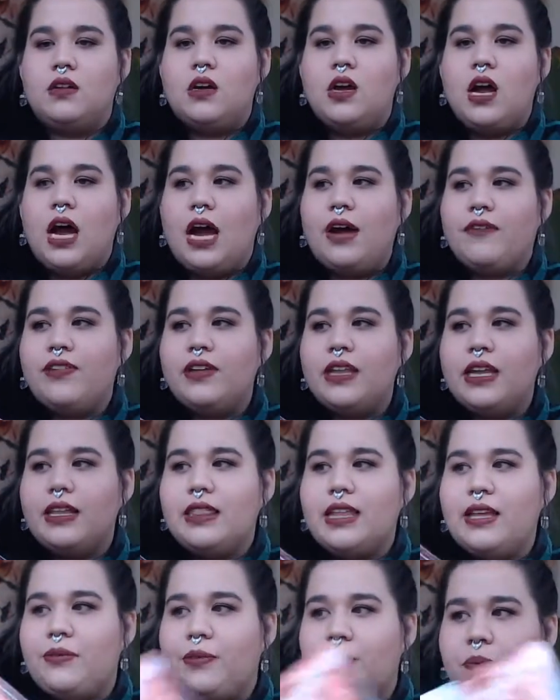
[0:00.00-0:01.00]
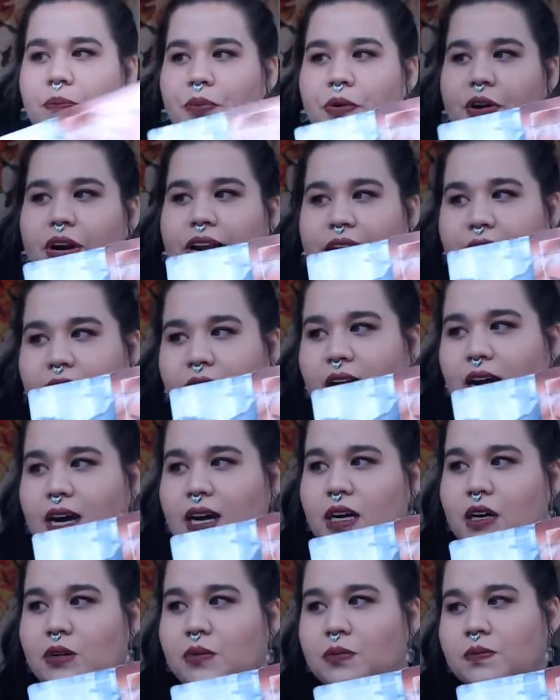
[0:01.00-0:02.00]
I feel like they would bring
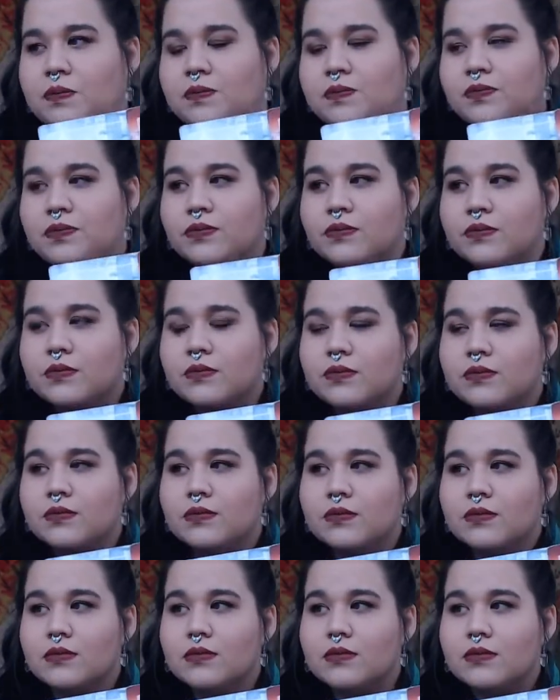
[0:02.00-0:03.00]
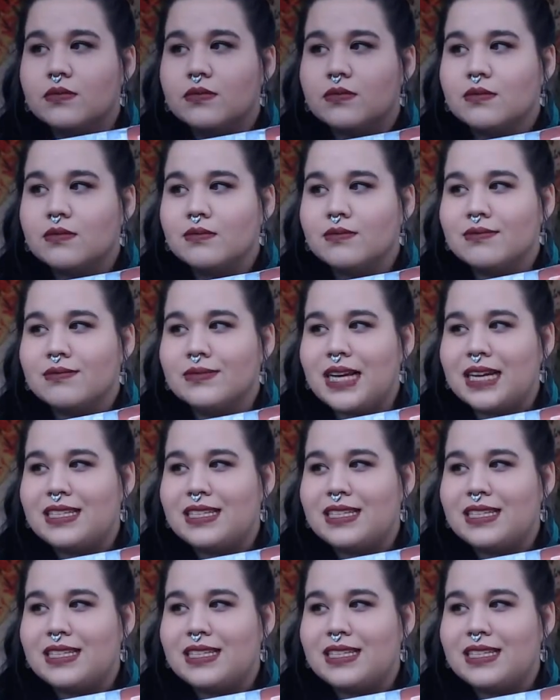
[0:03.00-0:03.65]
a